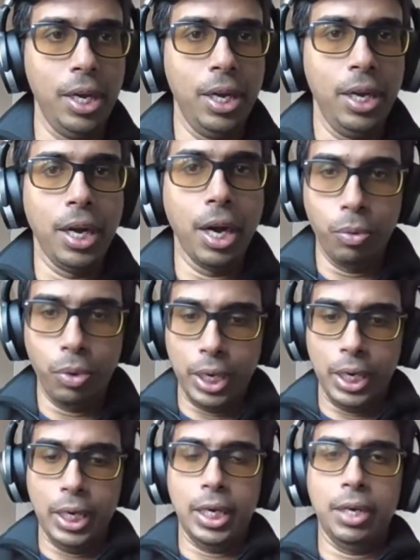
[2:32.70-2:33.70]
Now,
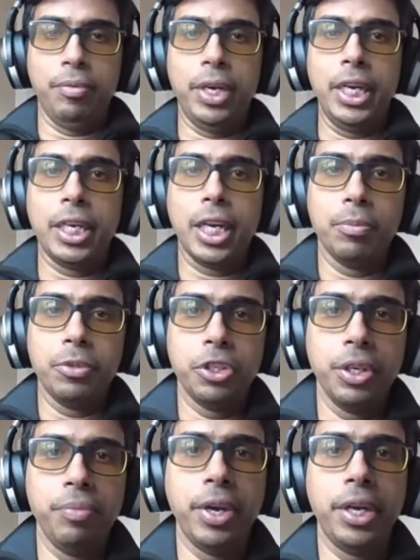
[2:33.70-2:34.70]
when it comes to
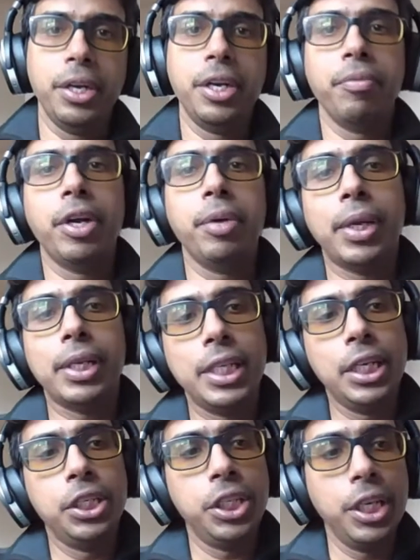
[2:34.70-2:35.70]
event-driven
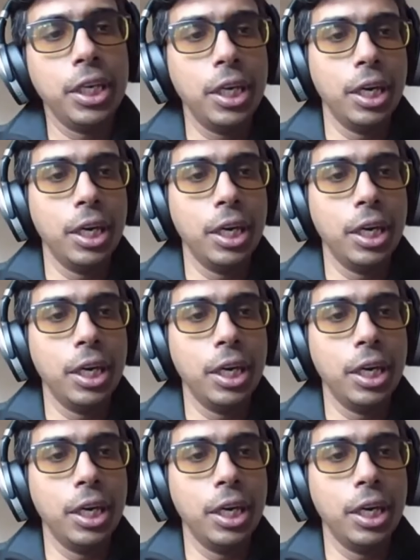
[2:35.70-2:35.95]
messaging,